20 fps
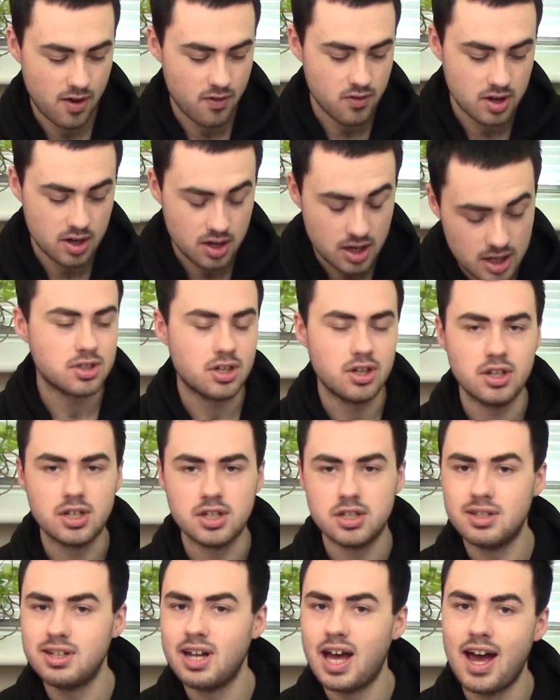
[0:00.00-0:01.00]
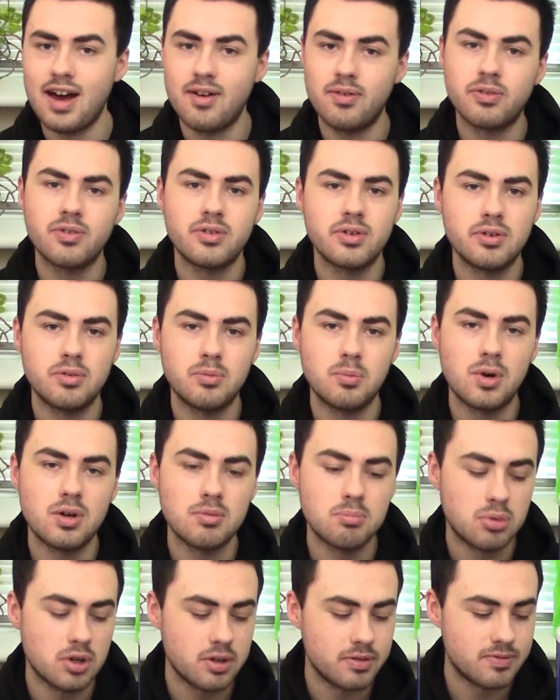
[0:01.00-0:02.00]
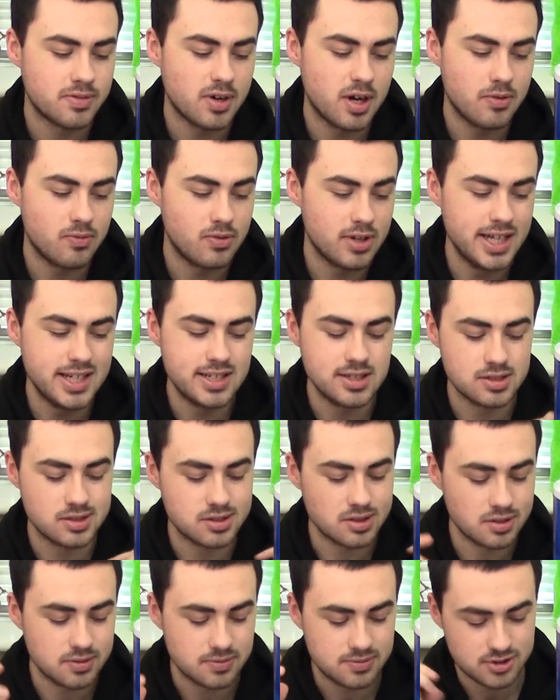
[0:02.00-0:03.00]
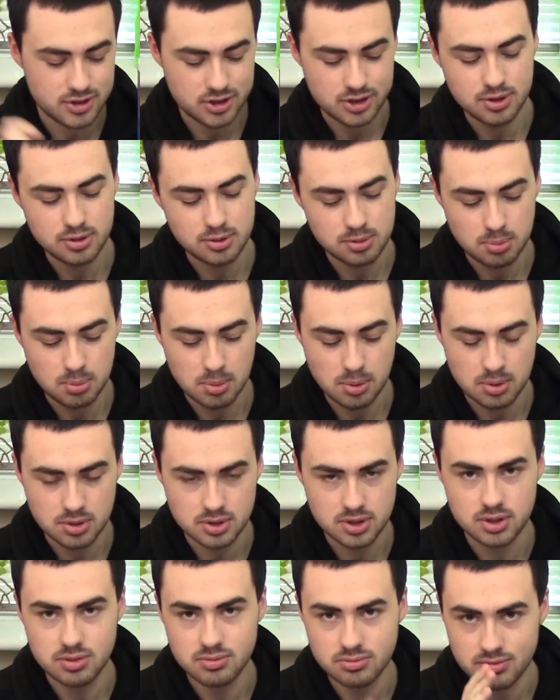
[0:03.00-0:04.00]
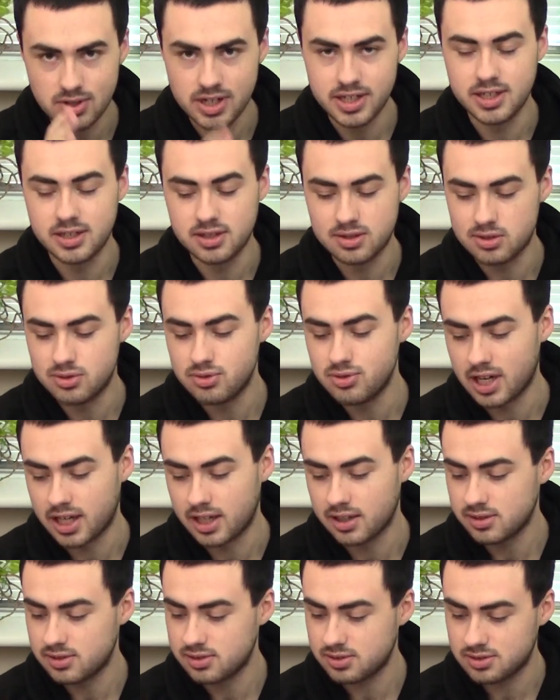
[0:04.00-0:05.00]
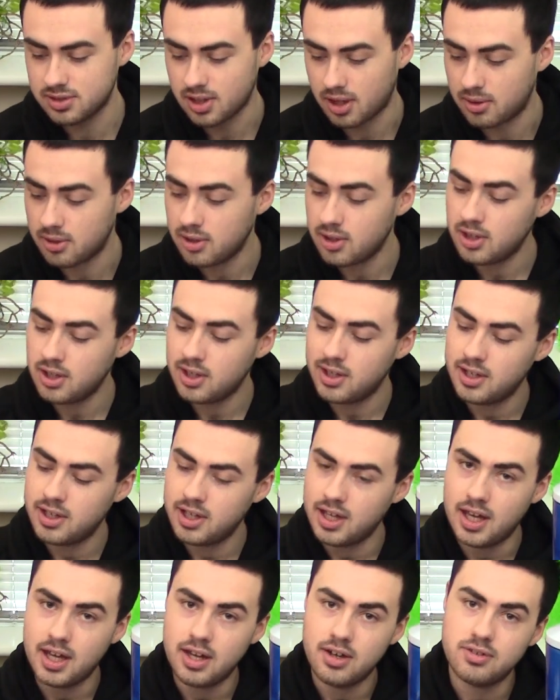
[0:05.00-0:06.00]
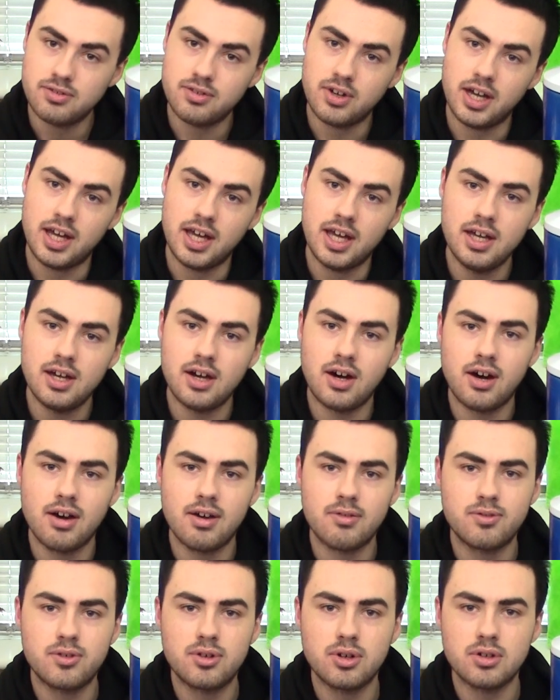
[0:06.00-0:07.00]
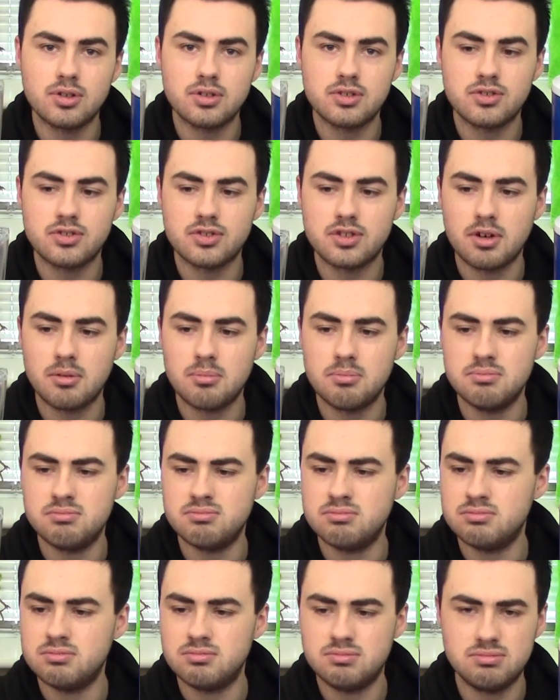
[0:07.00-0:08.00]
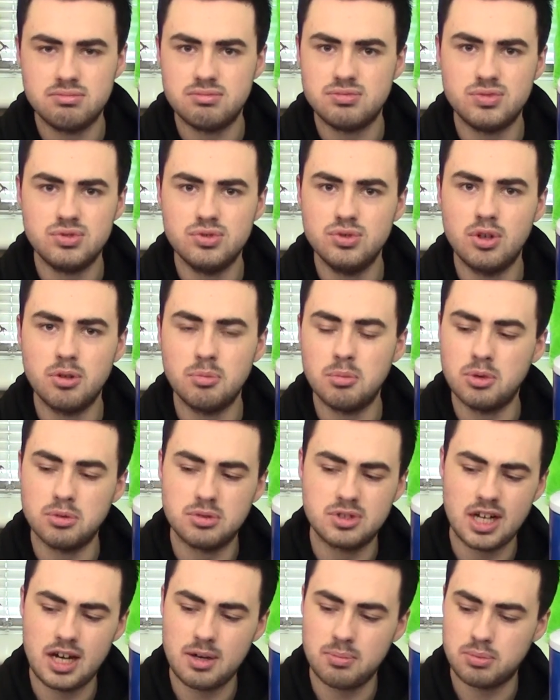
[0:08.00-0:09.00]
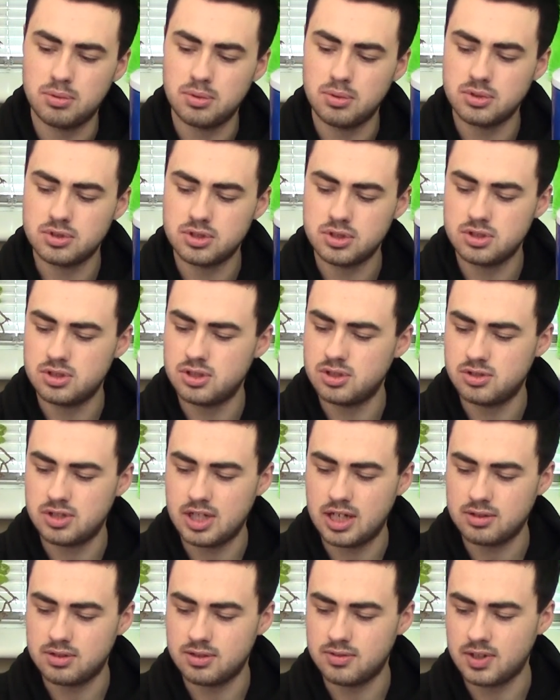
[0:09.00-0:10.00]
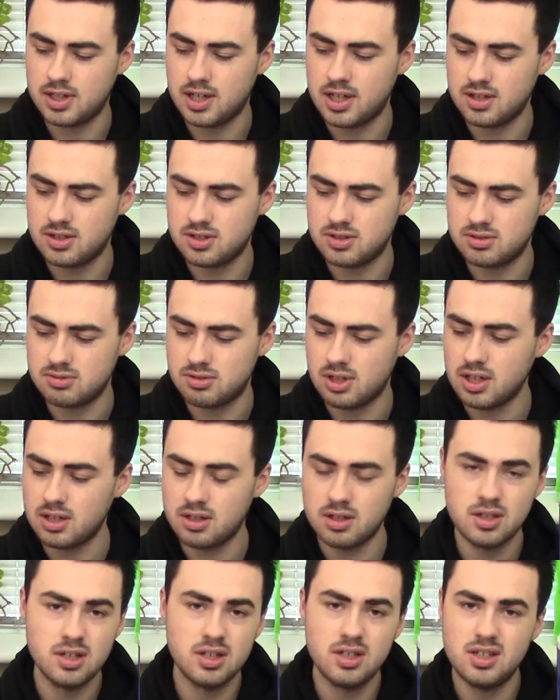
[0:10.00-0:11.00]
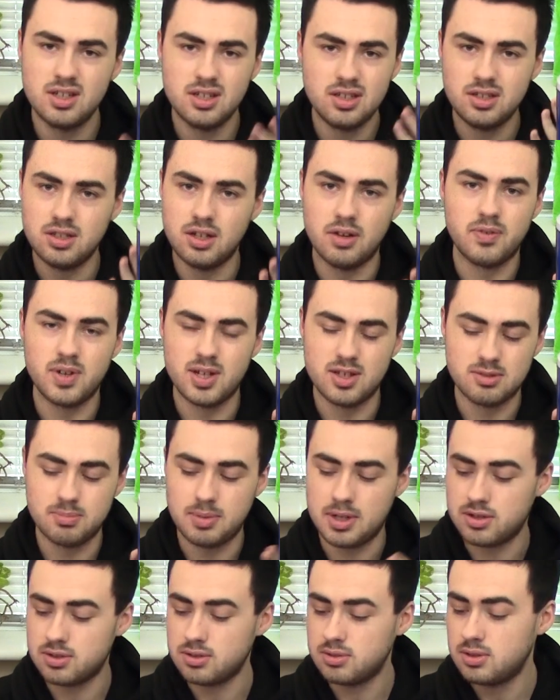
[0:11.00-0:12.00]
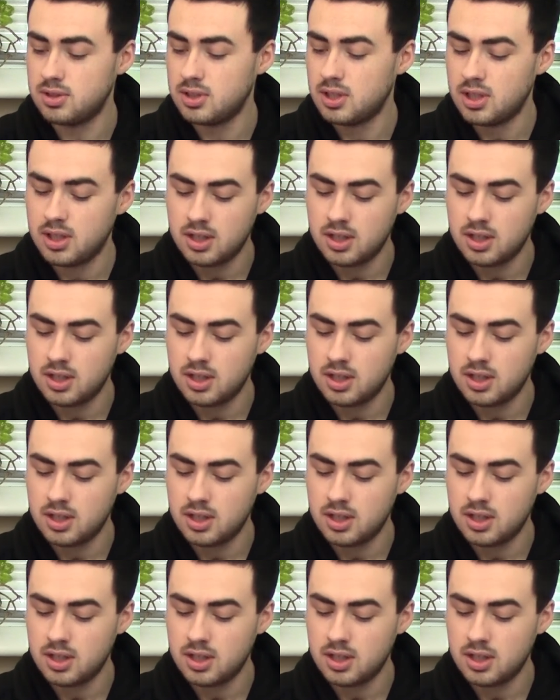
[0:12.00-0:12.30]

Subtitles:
area, so you can have 1.5 litres of chilled water ready to drink. So right here I've got some normal tap water just out of a kitchen sink, nothing special.